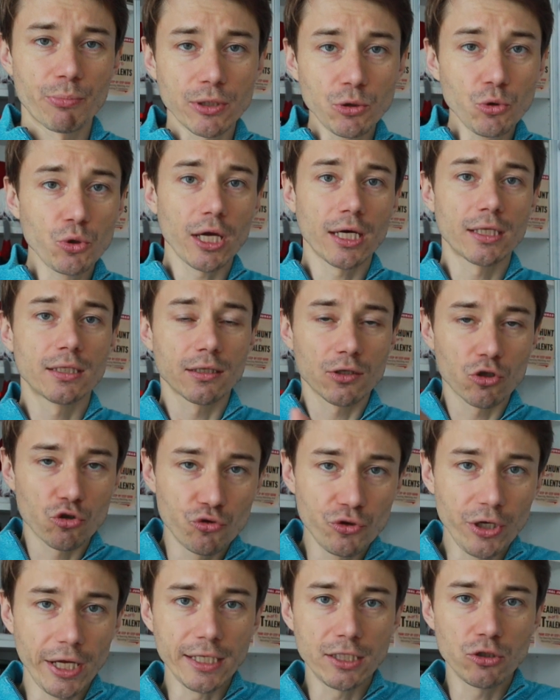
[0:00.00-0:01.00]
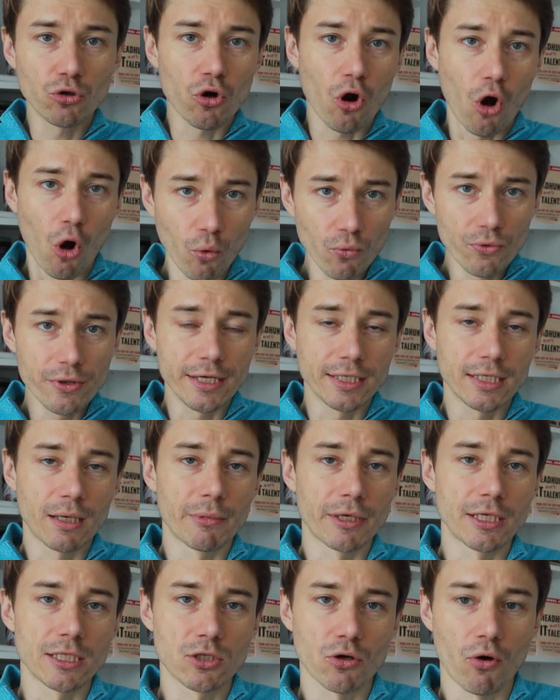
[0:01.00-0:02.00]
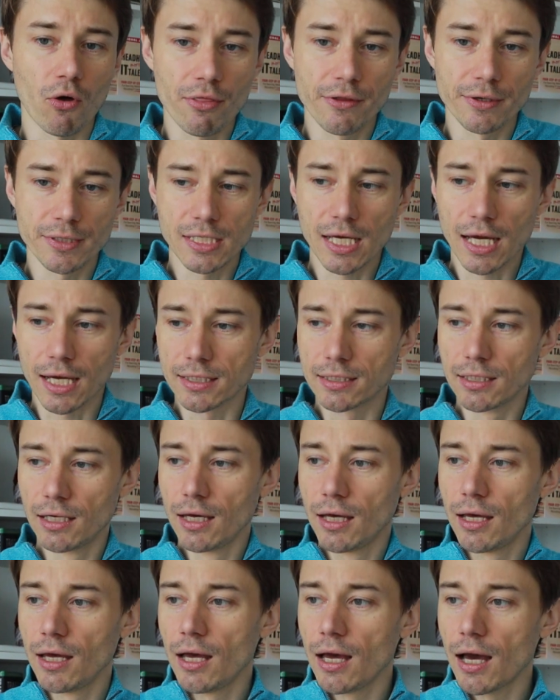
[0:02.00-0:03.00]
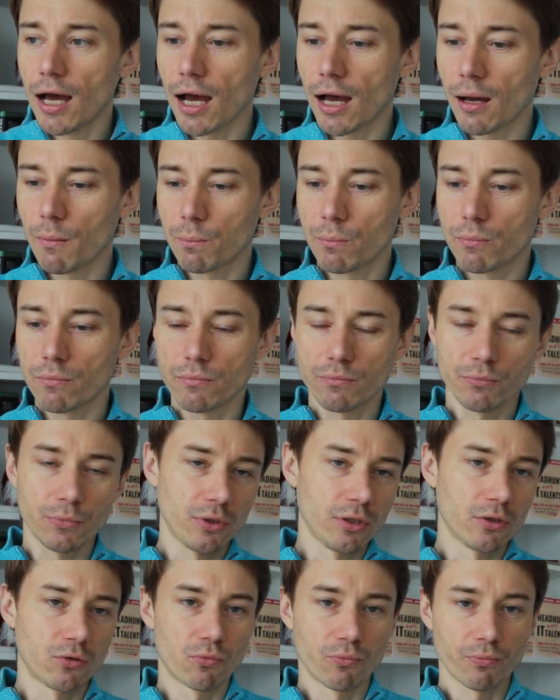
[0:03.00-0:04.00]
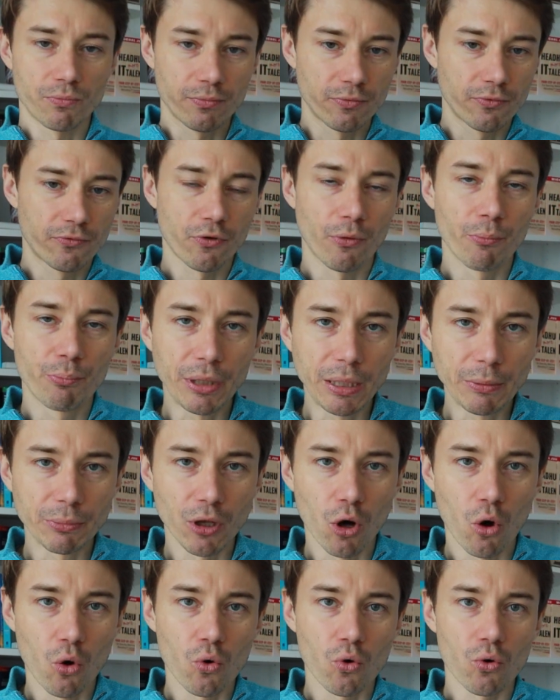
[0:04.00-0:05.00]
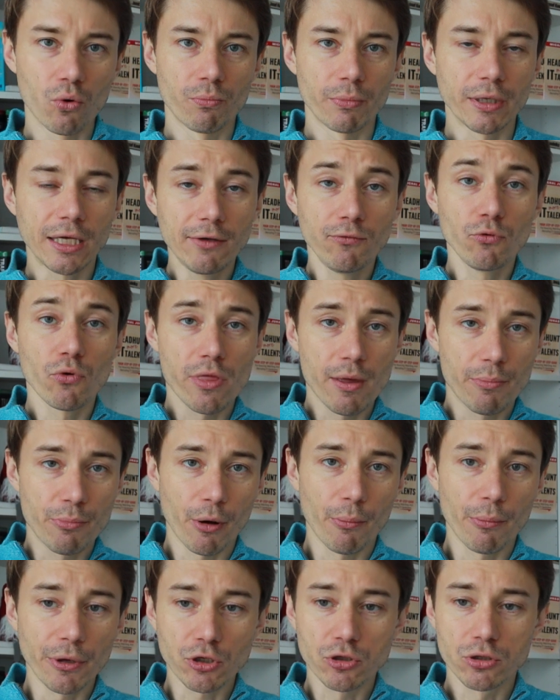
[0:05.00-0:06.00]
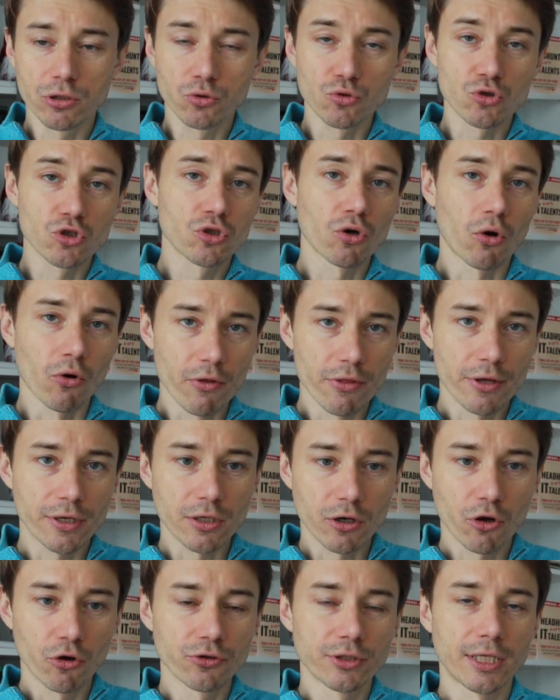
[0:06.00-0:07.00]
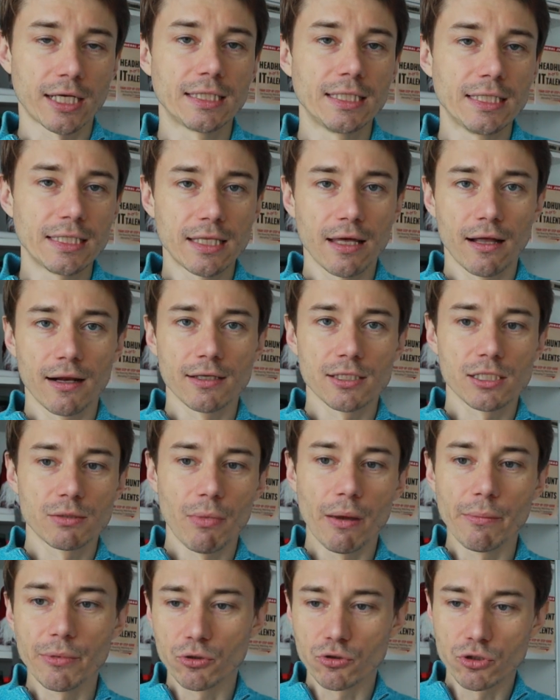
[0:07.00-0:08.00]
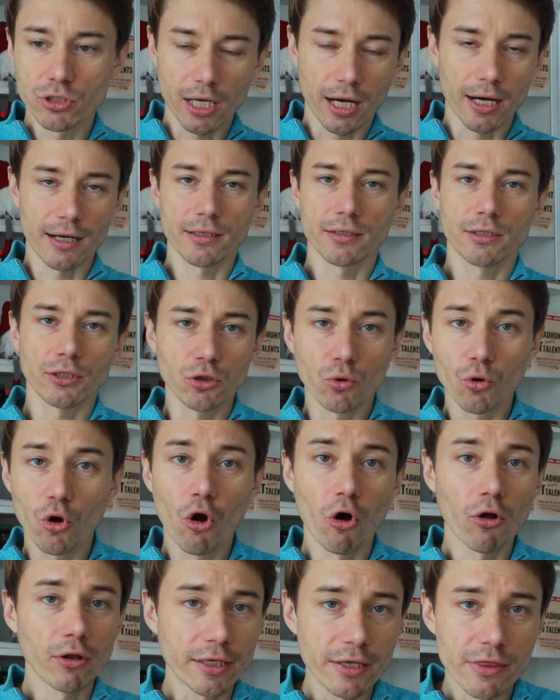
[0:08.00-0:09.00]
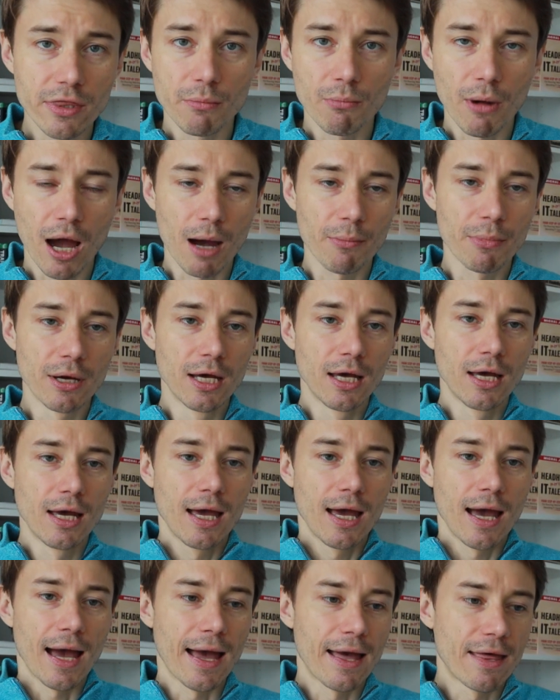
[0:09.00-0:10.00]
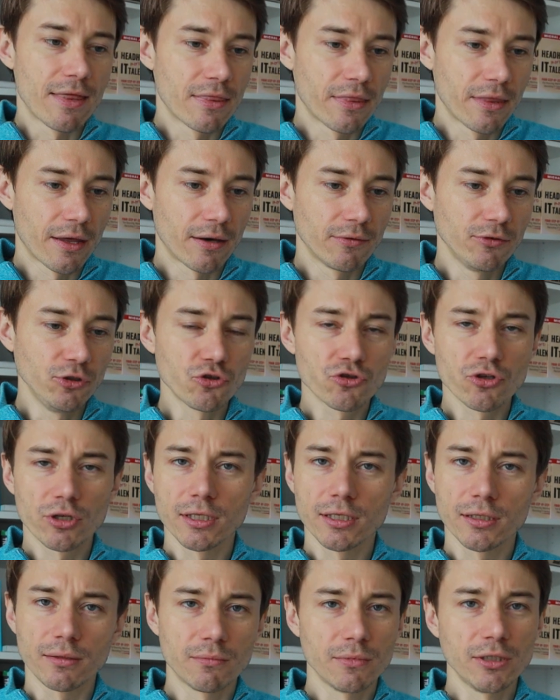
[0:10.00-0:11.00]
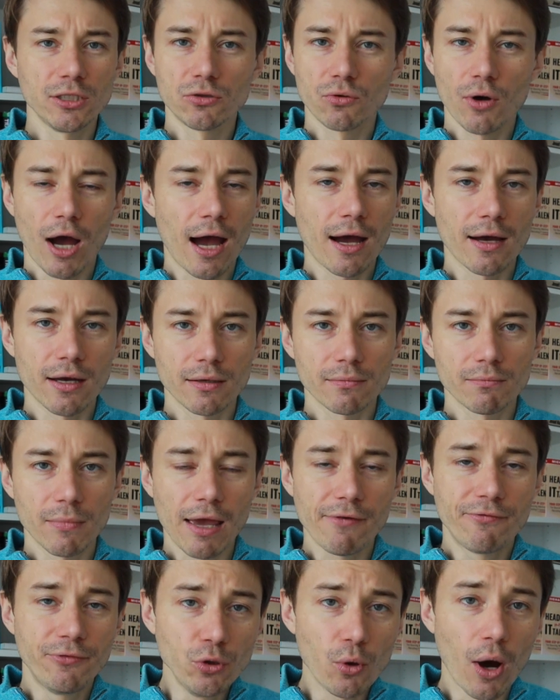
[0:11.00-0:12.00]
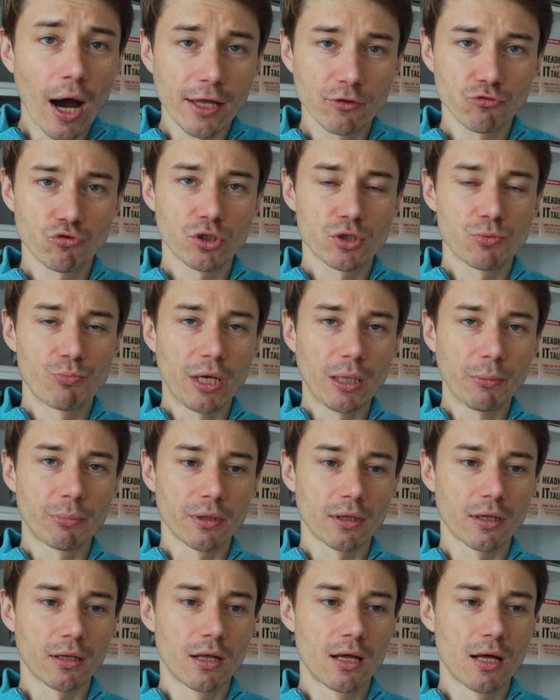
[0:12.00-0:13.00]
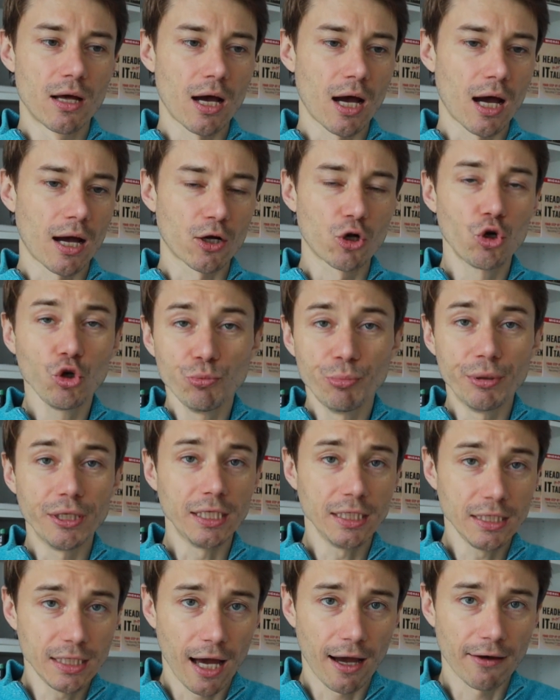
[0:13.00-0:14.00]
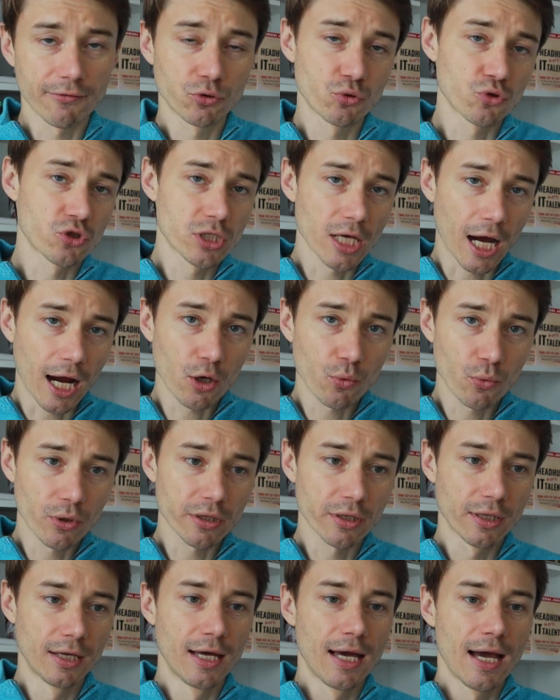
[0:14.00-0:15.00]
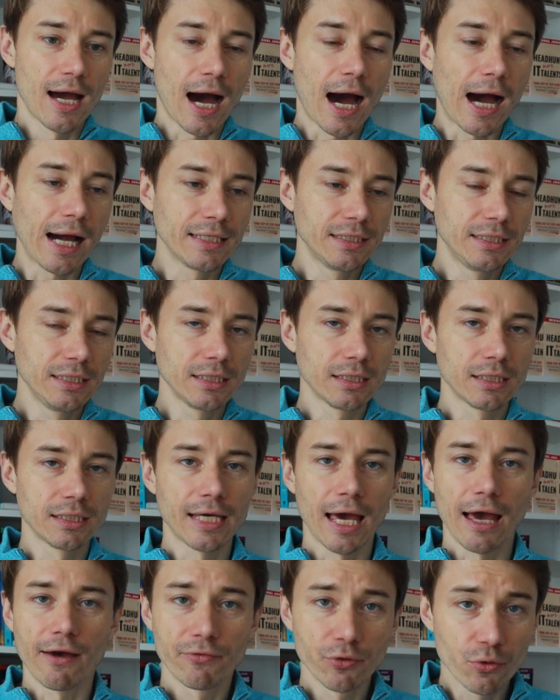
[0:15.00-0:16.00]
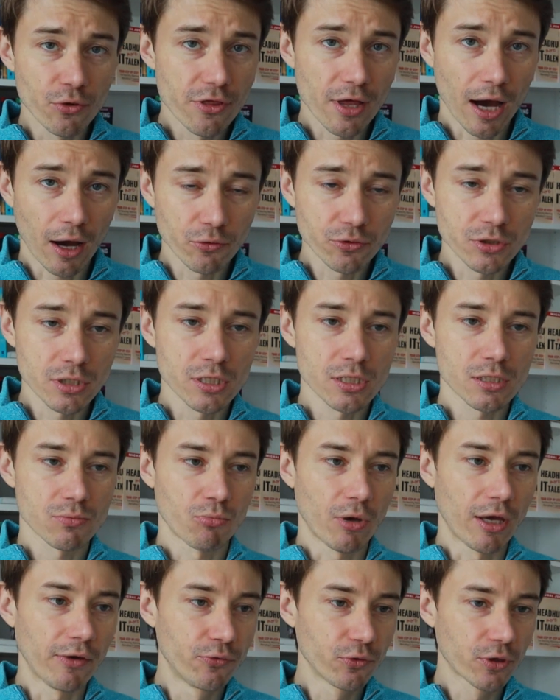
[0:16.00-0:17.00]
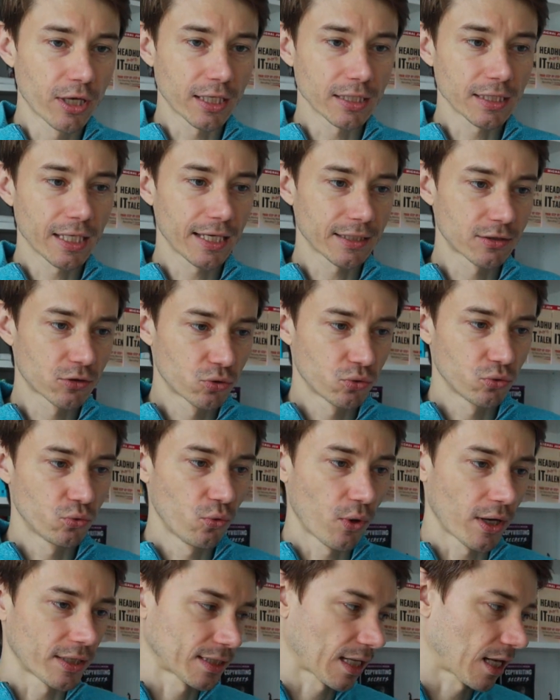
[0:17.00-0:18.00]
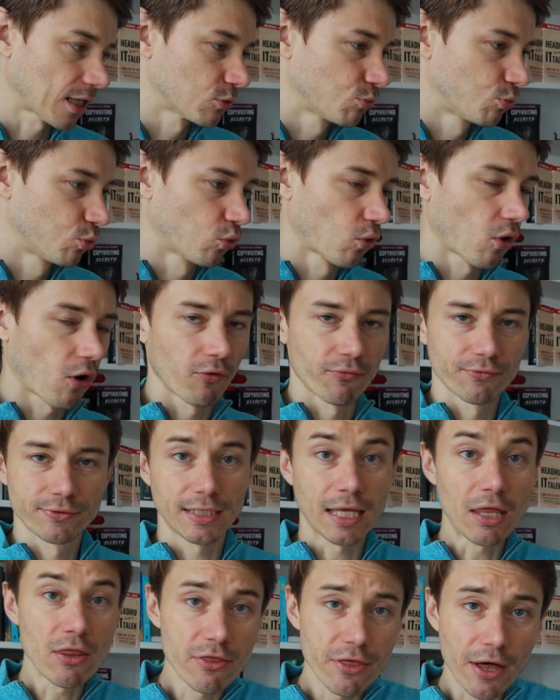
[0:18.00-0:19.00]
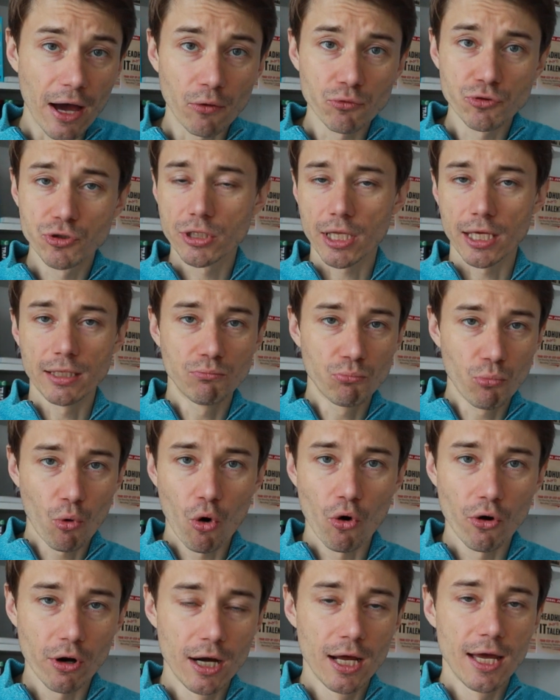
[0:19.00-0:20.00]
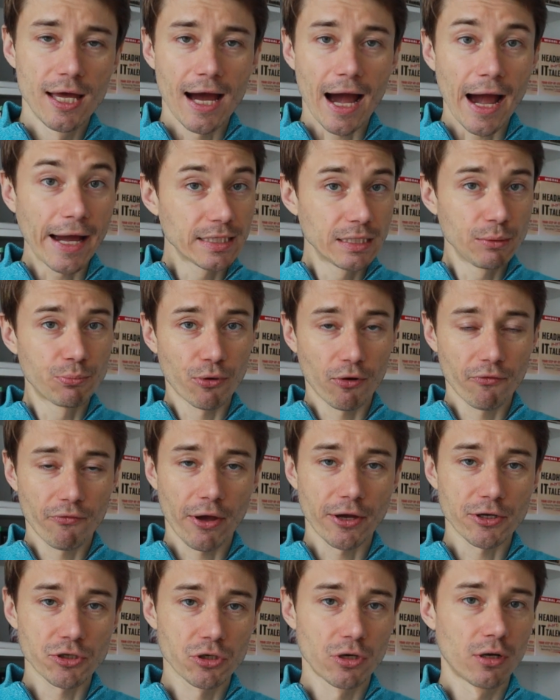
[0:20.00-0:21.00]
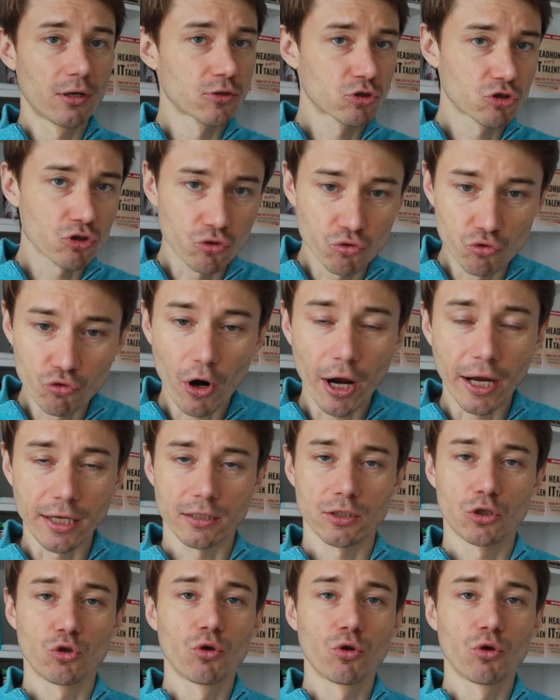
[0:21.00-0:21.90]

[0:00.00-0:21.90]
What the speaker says: But you can create your own database on the side. From people who give you the permission to store their contact details. Maybe you start, calling them up, and usually, a few hundreds people could be enough to start with. Ideally, a few thousands. If you can get to a talent pool of 10,000 and more IT professionals, great.